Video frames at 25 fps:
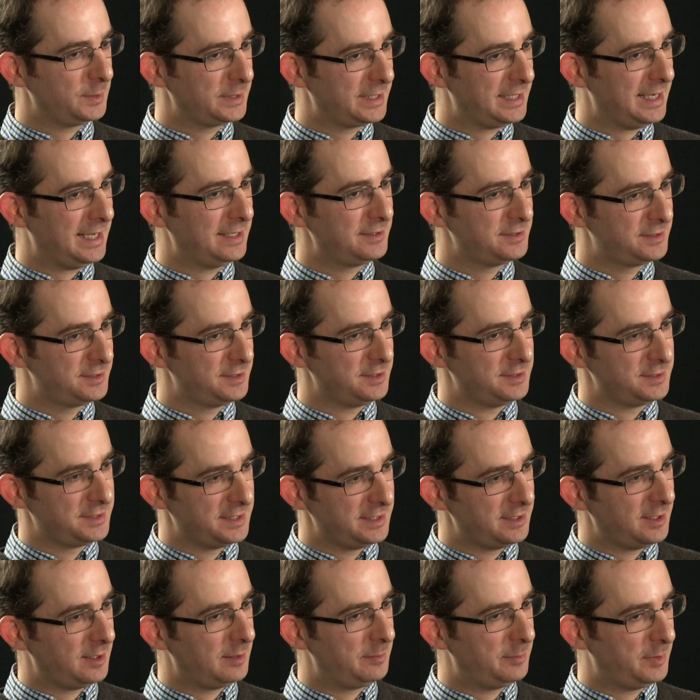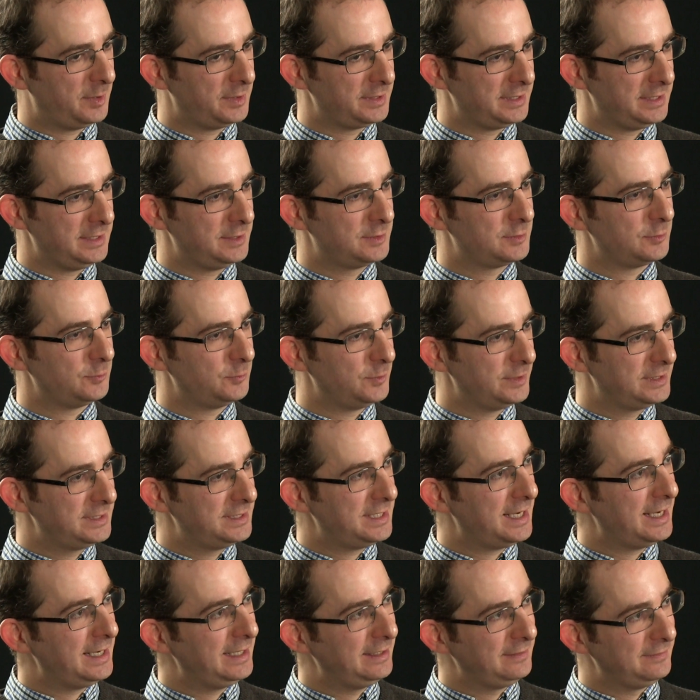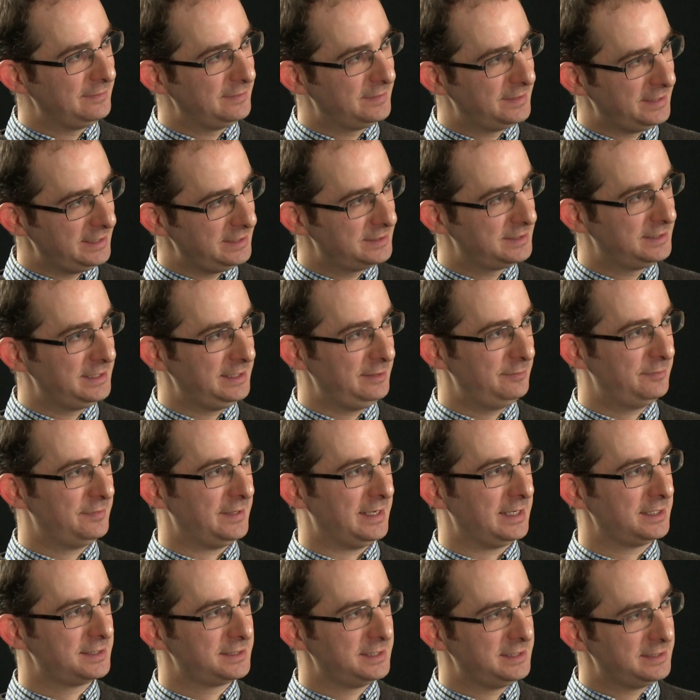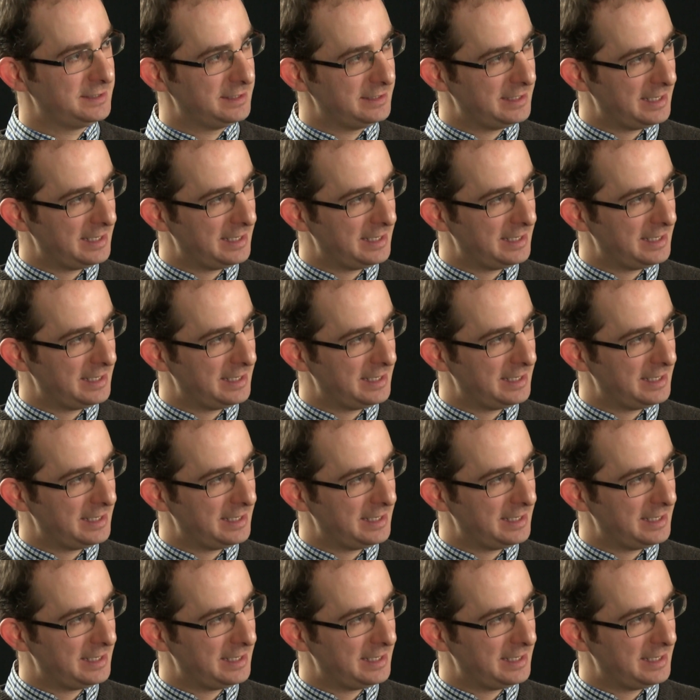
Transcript: cancers in our bodies retain these defects, these